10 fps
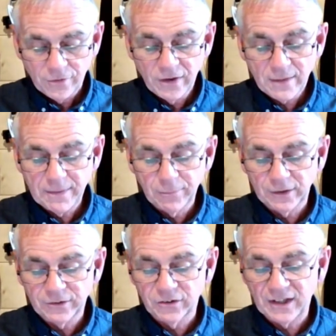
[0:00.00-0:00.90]
3
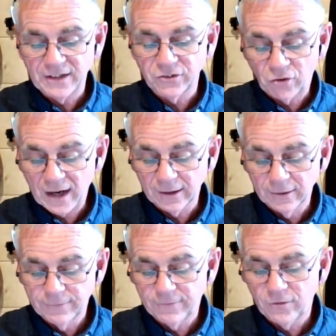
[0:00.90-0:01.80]
people are to stand
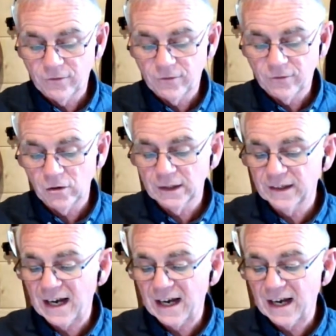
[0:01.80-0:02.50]
trial following